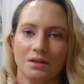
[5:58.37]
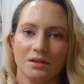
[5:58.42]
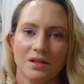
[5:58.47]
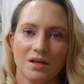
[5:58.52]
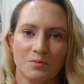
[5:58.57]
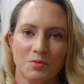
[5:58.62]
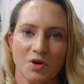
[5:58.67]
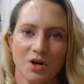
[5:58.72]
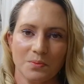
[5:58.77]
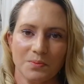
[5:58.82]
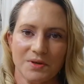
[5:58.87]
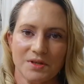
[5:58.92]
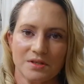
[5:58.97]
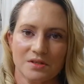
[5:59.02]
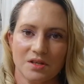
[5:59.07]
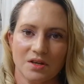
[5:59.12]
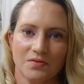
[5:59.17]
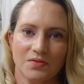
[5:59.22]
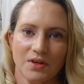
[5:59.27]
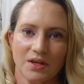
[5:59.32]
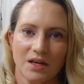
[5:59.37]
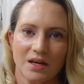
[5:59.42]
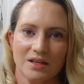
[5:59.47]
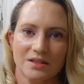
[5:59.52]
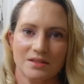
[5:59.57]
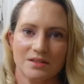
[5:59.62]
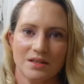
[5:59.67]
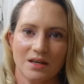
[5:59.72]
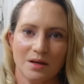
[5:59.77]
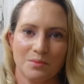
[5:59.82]
The Amorepacific
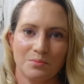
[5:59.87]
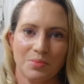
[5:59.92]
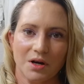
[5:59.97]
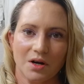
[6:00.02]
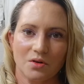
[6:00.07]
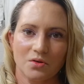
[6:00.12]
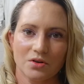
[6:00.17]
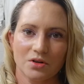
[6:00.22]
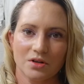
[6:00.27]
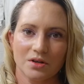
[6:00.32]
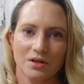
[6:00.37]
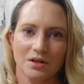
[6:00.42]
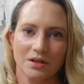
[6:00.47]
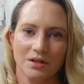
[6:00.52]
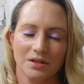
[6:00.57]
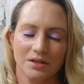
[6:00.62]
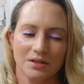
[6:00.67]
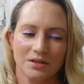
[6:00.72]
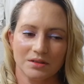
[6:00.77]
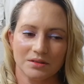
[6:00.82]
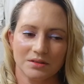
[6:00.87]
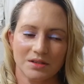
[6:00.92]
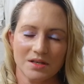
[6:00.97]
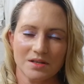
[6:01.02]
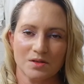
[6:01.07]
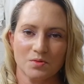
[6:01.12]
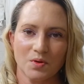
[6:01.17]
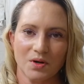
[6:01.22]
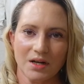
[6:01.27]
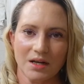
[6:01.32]
Enzyme Powder.
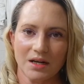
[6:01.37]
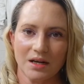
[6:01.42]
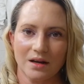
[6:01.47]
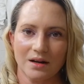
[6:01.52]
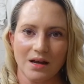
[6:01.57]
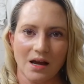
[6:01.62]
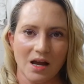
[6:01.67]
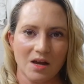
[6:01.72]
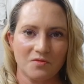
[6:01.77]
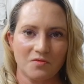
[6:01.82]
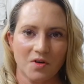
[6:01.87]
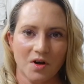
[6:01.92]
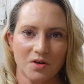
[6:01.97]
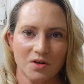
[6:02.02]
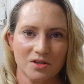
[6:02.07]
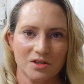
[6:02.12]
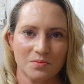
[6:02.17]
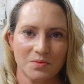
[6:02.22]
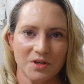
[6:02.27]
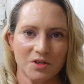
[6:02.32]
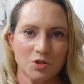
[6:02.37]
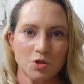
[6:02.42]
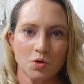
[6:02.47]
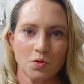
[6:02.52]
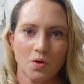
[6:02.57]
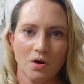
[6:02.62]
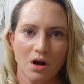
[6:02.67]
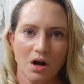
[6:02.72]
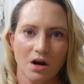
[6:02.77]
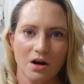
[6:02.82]
This one, again, I found it to be
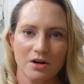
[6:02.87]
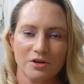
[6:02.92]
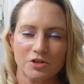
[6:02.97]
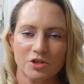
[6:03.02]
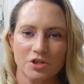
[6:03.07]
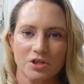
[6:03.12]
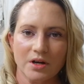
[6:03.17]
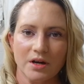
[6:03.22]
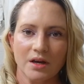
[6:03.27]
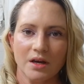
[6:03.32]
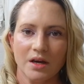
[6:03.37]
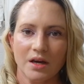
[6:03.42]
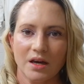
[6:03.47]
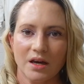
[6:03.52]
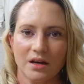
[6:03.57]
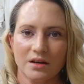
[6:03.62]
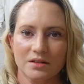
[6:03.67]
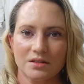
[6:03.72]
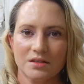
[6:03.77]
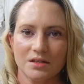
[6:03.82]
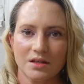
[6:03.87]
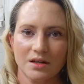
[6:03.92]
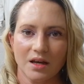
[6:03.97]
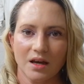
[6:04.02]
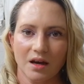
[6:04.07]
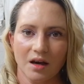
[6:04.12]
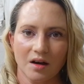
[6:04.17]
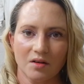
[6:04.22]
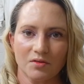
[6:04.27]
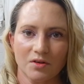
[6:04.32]
too harsh, and it did
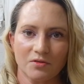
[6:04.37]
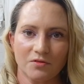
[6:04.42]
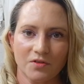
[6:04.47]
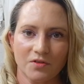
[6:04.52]
have a